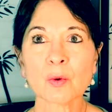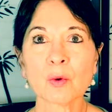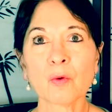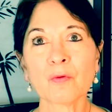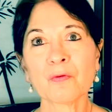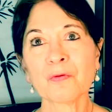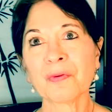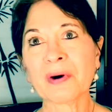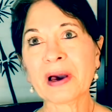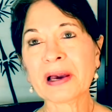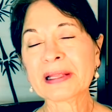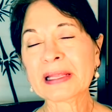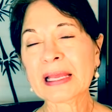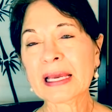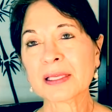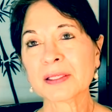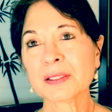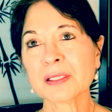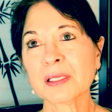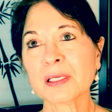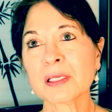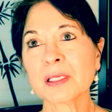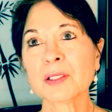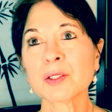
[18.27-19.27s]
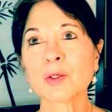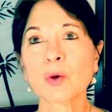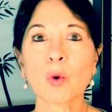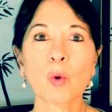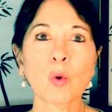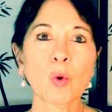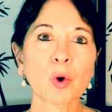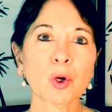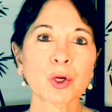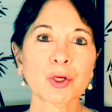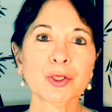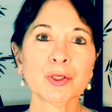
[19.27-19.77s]
finances,
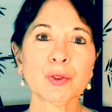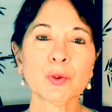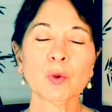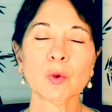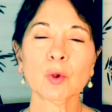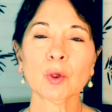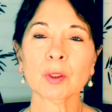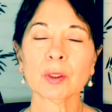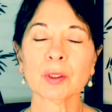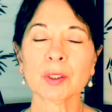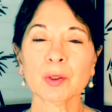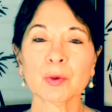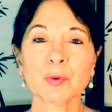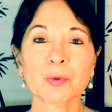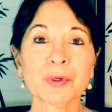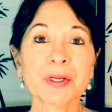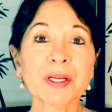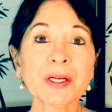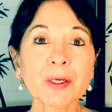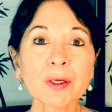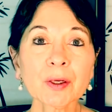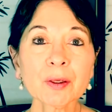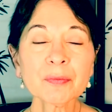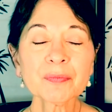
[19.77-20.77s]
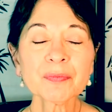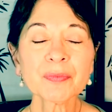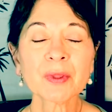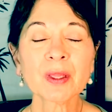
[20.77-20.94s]
or your career,